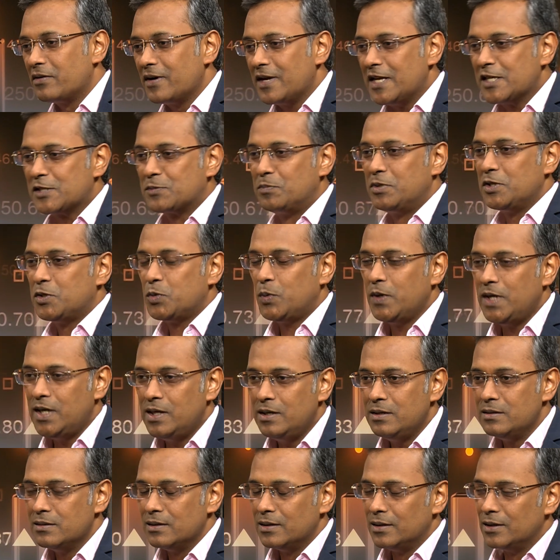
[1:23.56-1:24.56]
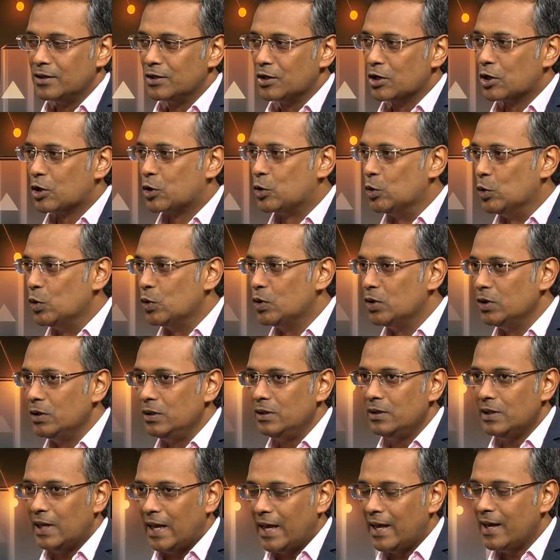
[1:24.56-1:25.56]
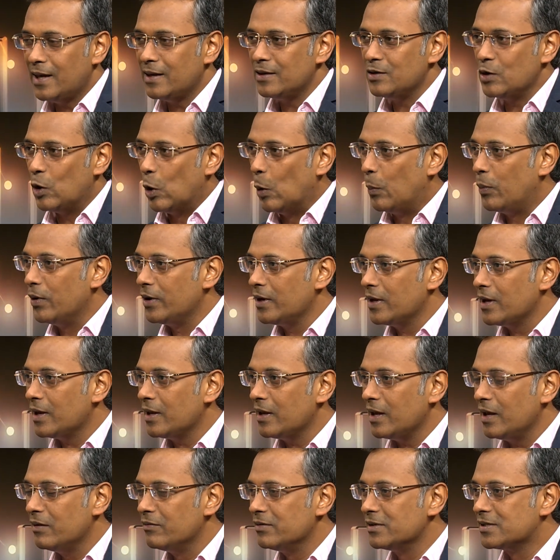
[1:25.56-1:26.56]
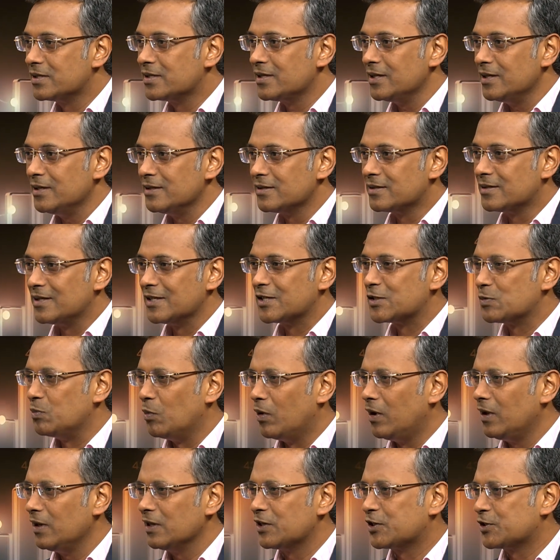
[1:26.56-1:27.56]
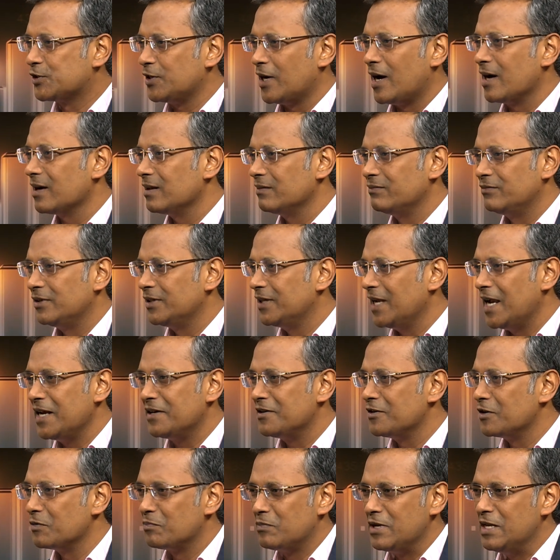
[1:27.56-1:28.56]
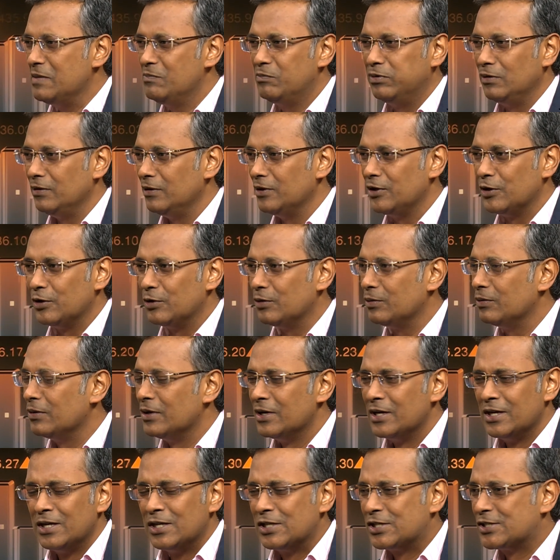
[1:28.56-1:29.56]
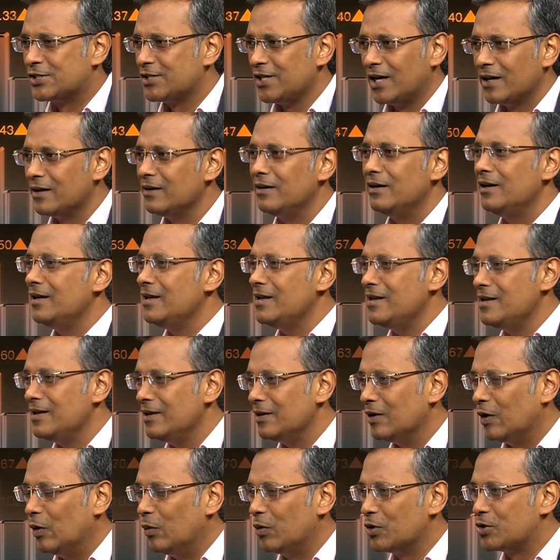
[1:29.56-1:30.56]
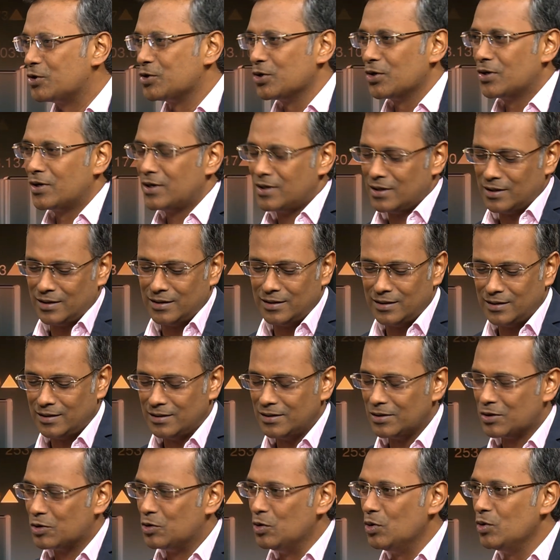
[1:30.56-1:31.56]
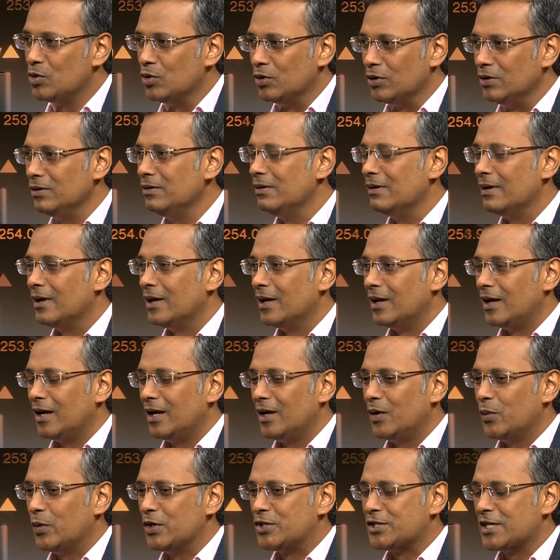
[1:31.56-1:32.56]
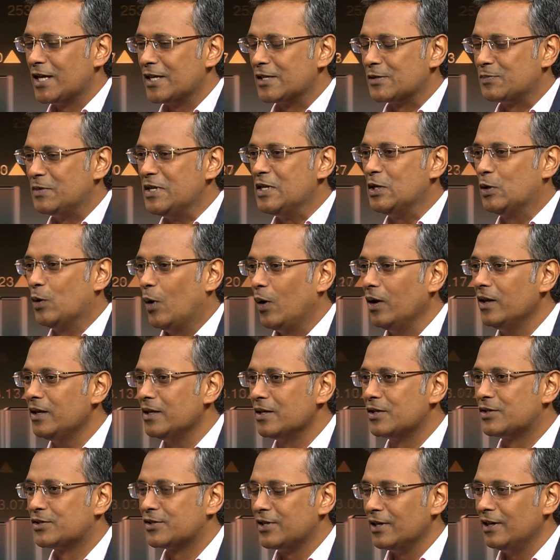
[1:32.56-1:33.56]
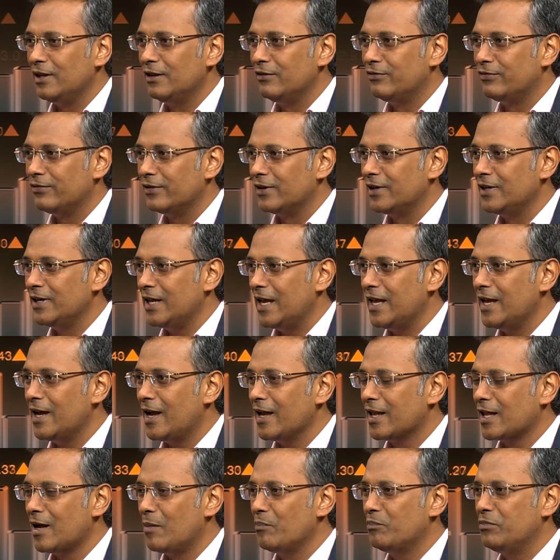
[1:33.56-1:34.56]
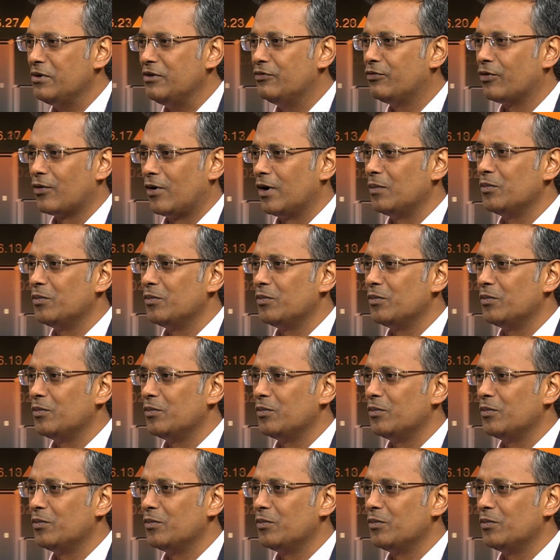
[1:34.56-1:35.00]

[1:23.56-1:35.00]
a race between Google and OpenAI ever since the small startup with 800 people, you know, suddenly overtook Google, which has been calling itself an AI company for